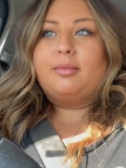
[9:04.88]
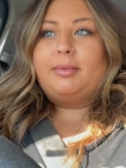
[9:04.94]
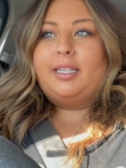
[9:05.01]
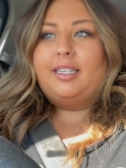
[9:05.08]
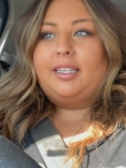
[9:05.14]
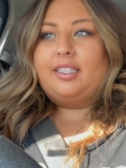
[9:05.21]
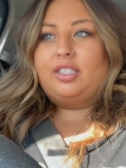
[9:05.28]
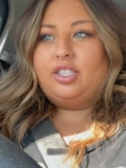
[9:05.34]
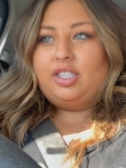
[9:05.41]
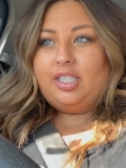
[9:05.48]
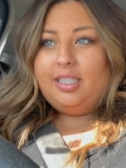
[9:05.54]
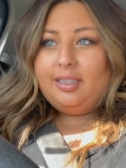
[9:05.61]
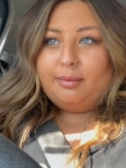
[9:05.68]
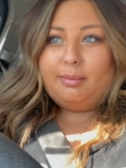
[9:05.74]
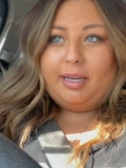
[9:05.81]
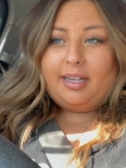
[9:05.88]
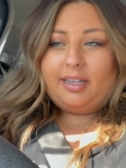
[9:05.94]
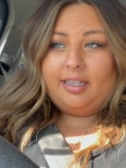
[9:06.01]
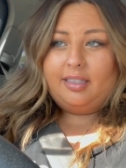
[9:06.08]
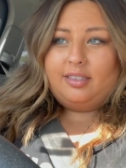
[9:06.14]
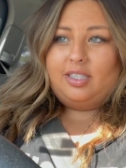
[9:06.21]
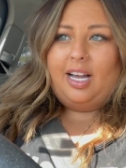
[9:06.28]
to be getting a Shein
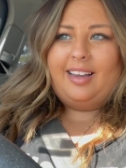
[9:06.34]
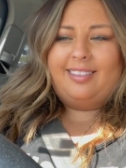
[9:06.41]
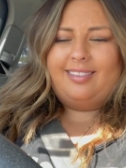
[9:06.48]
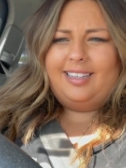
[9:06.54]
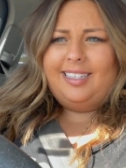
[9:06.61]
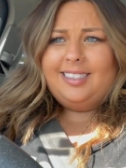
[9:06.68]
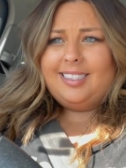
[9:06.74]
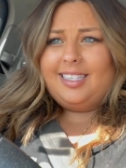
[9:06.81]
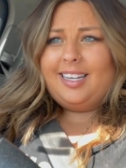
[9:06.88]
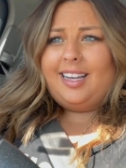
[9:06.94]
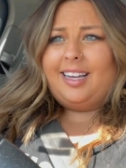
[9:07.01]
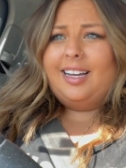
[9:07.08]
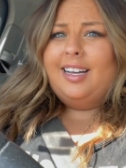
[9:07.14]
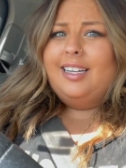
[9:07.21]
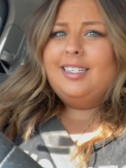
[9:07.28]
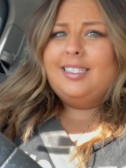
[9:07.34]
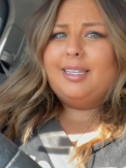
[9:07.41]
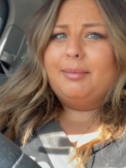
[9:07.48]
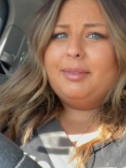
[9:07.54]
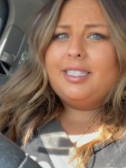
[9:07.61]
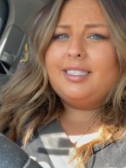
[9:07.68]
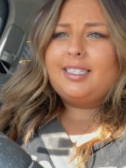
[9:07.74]
package, I think today.
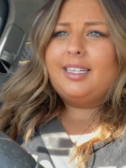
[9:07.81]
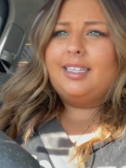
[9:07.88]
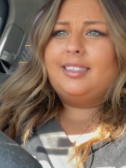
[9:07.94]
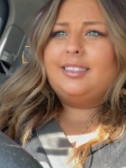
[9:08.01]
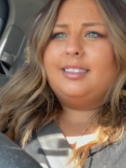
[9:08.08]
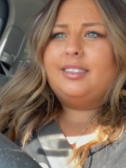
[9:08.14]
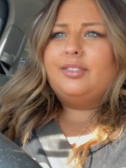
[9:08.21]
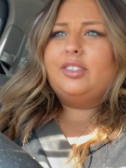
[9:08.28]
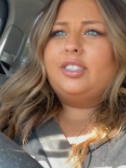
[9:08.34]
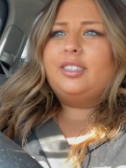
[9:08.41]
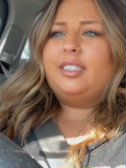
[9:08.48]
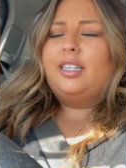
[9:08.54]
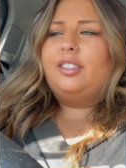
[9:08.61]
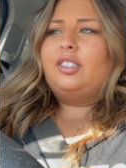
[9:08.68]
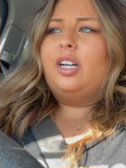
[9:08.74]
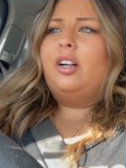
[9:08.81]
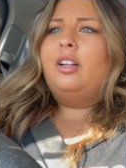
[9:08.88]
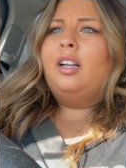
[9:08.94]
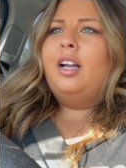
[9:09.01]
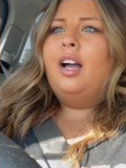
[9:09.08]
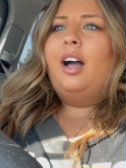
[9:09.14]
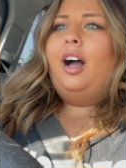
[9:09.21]
Something's getting delivered, D H
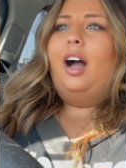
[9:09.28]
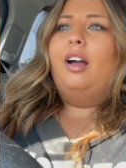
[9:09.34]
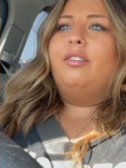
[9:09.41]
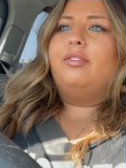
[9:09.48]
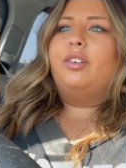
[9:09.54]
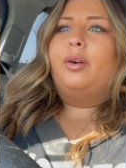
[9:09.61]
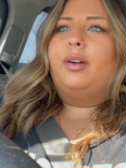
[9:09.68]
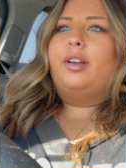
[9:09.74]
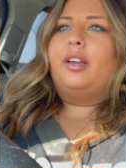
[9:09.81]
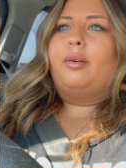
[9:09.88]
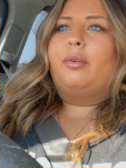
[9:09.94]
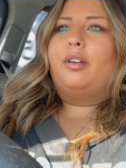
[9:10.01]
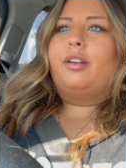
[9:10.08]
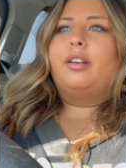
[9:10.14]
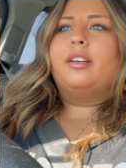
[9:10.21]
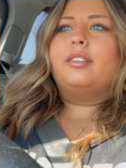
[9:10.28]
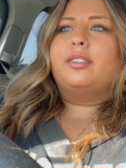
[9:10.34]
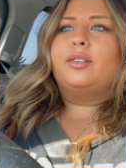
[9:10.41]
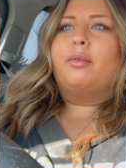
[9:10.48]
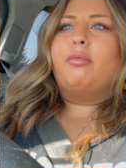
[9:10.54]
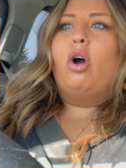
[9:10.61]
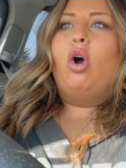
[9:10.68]
L. I have no idea what it is.
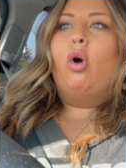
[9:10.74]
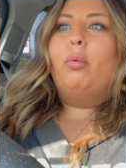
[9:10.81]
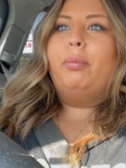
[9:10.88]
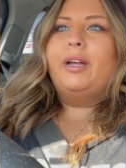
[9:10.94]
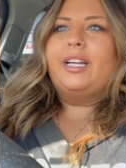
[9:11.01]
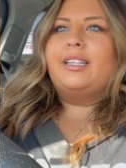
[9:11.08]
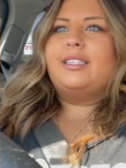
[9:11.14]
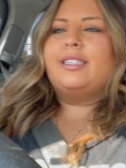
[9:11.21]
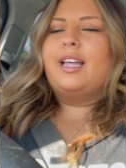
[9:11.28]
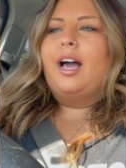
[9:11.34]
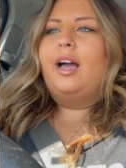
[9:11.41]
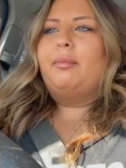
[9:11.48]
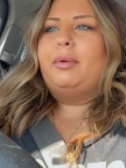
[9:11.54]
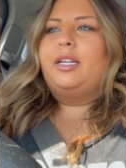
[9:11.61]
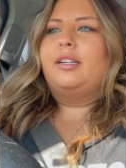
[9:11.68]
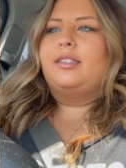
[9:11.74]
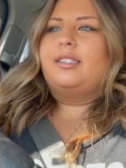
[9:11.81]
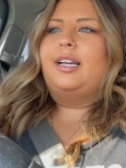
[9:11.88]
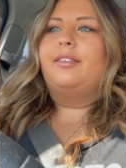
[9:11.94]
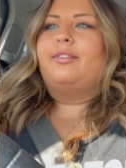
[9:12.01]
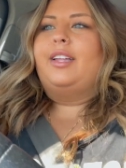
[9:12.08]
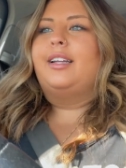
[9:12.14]
So I'm hoping it's that, because
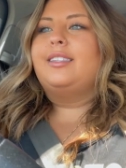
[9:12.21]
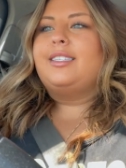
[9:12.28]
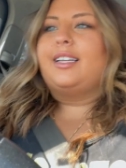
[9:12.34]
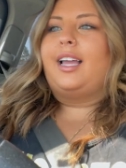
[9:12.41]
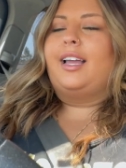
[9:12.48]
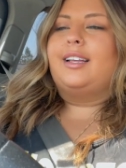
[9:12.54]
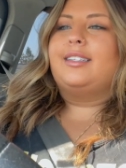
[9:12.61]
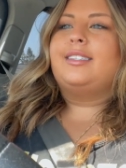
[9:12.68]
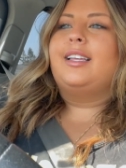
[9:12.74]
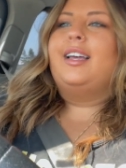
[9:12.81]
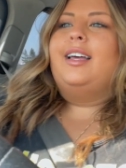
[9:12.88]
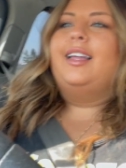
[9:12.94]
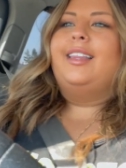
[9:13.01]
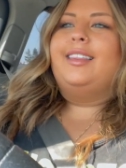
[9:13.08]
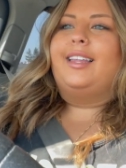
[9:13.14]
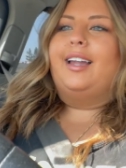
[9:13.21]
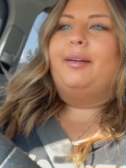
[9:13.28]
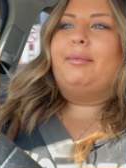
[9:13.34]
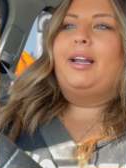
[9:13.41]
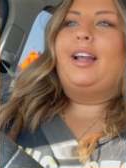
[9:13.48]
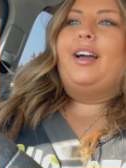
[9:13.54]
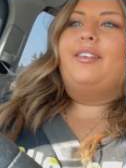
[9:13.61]
if that's the case, then
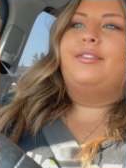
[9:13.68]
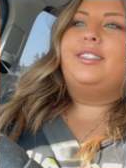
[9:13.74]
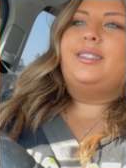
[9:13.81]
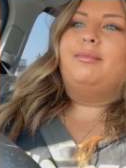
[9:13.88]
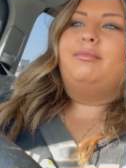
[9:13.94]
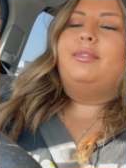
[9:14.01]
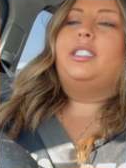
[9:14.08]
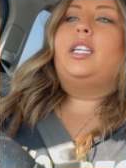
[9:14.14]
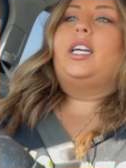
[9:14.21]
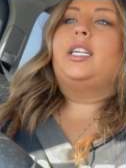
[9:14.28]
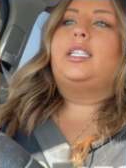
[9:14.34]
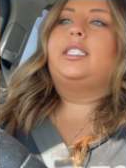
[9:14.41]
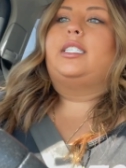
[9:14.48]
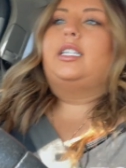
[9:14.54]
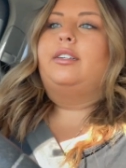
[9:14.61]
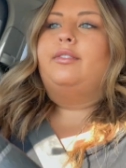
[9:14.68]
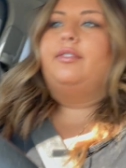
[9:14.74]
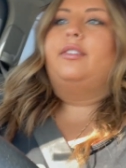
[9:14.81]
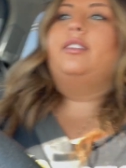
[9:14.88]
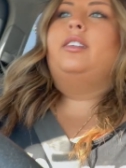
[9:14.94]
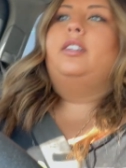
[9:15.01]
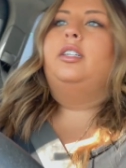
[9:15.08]
I'm gonna have some nice stuff
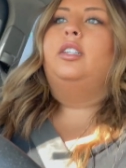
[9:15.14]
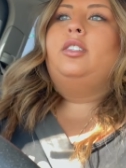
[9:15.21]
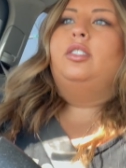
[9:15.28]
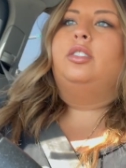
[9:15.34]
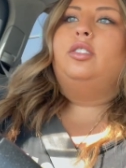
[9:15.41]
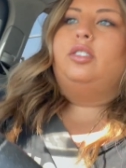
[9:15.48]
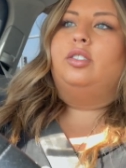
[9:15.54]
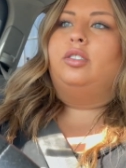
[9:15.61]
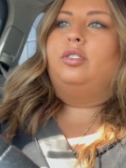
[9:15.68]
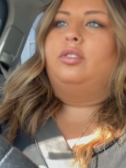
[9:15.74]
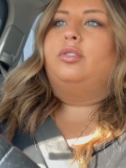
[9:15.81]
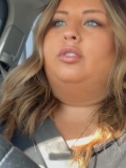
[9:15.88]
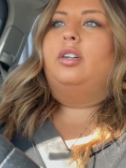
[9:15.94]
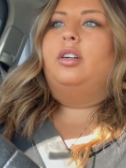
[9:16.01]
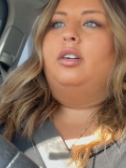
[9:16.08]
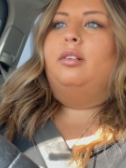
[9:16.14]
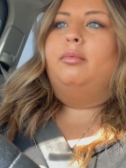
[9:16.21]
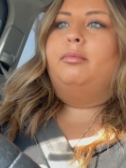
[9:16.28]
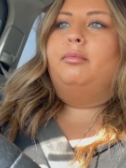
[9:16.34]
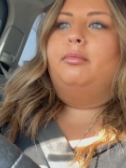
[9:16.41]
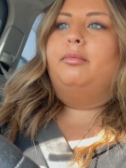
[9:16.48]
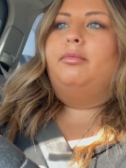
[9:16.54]
to
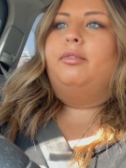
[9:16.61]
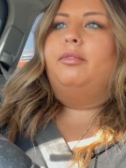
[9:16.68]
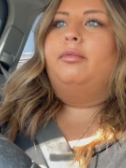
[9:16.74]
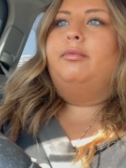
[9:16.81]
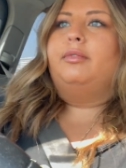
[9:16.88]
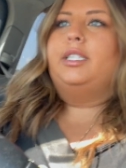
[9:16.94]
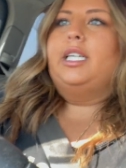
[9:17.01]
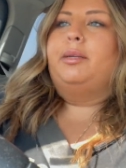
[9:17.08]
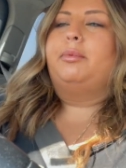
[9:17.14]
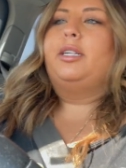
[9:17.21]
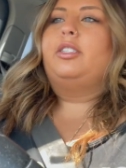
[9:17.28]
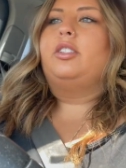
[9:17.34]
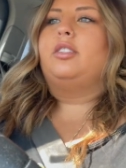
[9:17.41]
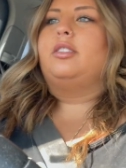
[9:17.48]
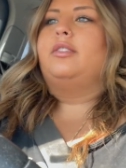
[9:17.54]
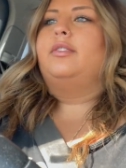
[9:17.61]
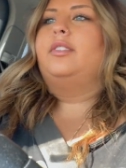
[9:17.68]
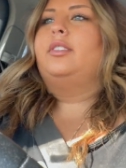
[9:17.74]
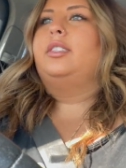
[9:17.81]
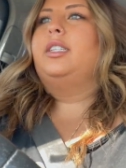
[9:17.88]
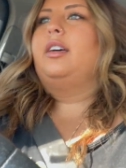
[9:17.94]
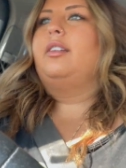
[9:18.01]
um, take pictures of
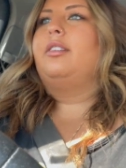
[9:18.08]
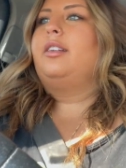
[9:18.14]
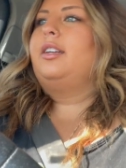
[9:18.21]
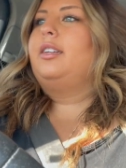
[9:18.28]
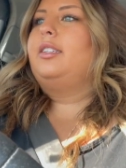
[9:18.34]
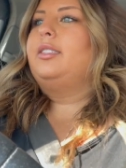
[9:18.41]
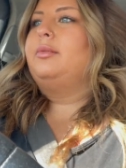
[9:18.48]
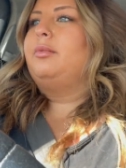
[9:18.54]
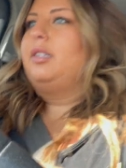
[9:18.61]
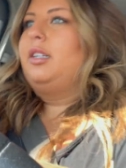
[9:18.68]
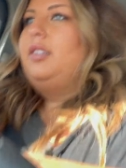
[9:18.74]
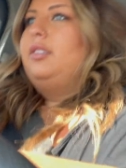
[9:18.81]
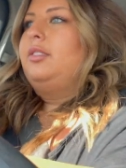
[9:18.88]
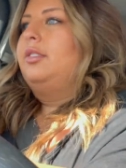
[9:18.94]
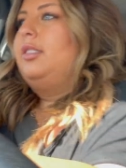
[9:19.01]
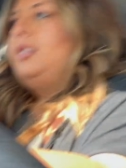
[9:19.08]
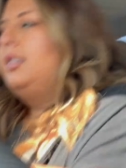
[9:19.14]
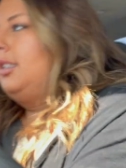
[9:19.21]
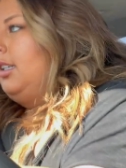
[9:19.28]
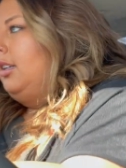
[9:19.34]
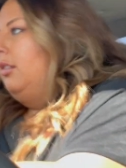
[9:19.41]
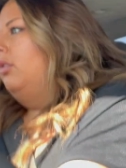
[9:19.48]
on Saturday, because we're gonna do this
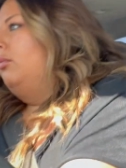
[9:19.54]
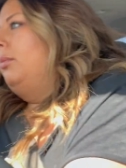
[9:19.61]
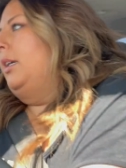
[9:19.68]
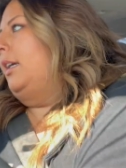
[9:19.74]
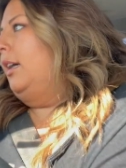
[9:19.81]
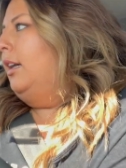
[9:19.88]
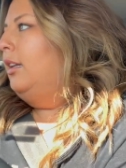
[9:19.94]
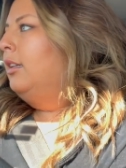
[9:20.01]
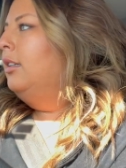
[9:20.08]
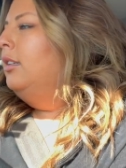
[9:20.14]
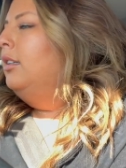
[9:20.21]
again. Oh my God.